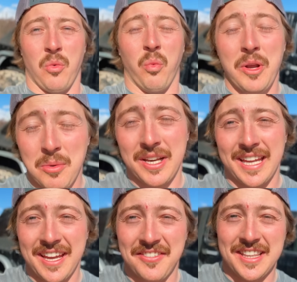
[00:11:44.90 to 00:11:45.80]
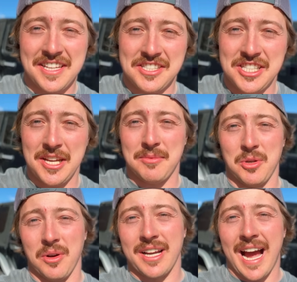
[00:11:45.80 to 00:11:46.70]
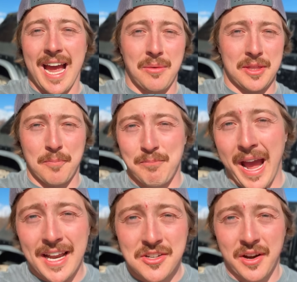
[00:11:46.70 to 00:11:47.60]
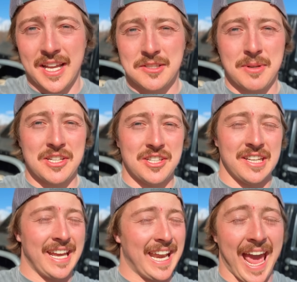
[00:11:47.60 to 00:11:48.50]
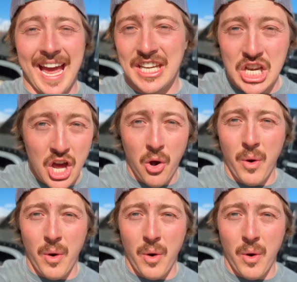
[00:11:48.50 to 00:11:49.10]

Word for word: we would have given this Jeep to a guy with a bad transmission and had no